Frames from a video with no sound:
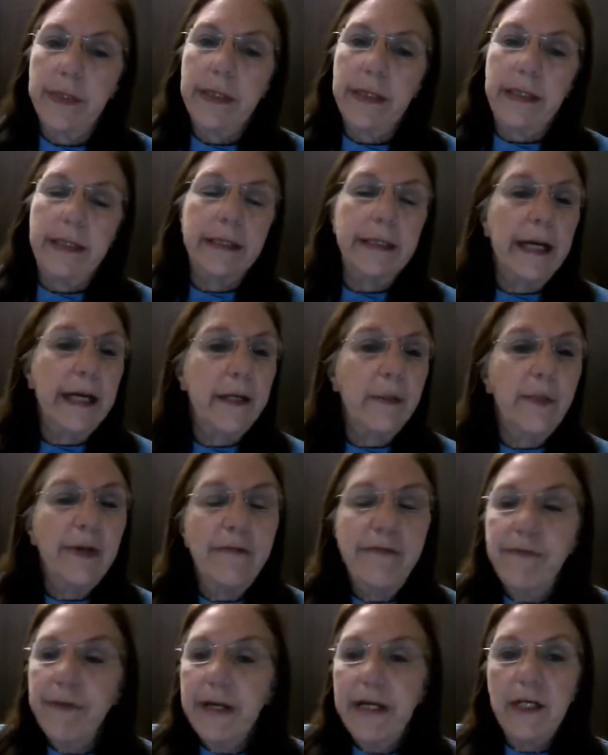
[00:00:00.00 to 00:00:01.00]
It can be
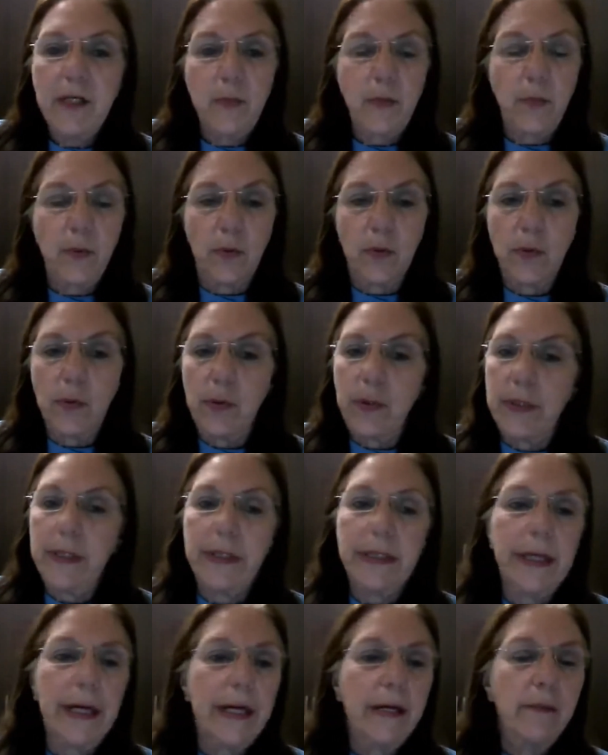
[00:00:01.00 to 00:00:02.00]
Facebook, it
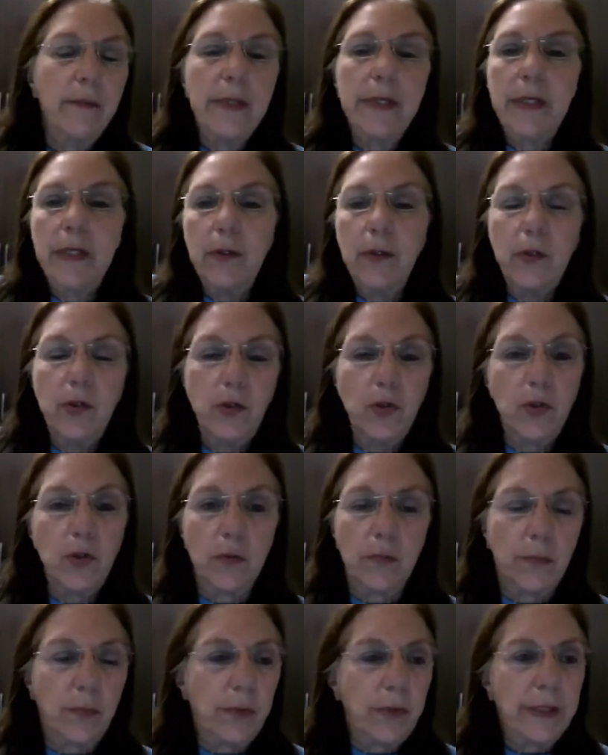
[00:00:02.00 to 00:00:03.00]
can be
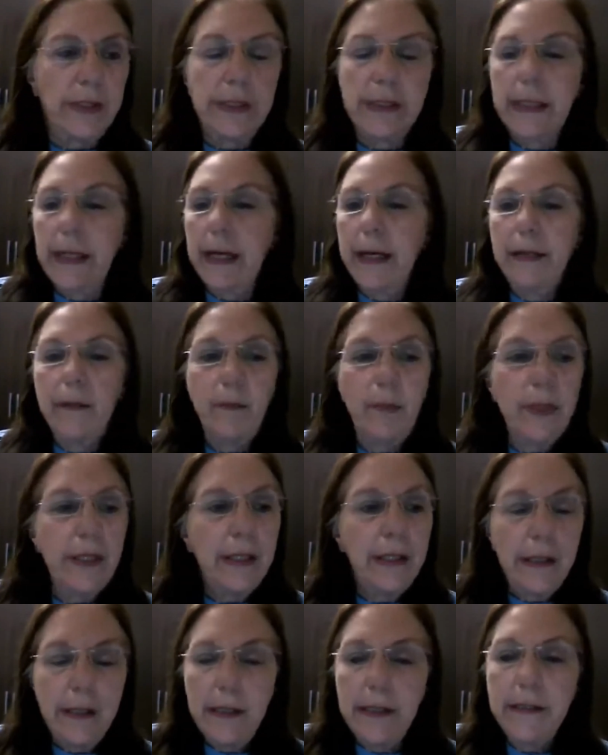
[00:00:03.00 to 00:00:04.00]
YouTube, it can
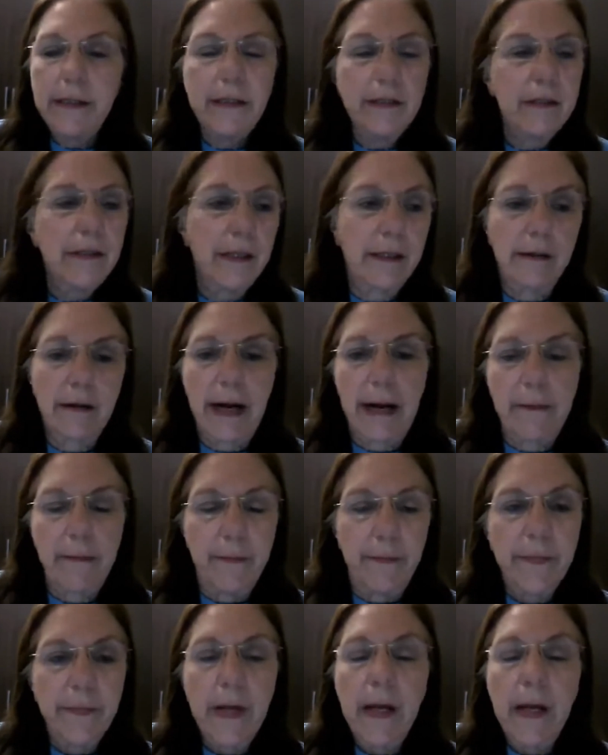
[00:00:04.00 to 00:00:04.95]
be Instagram.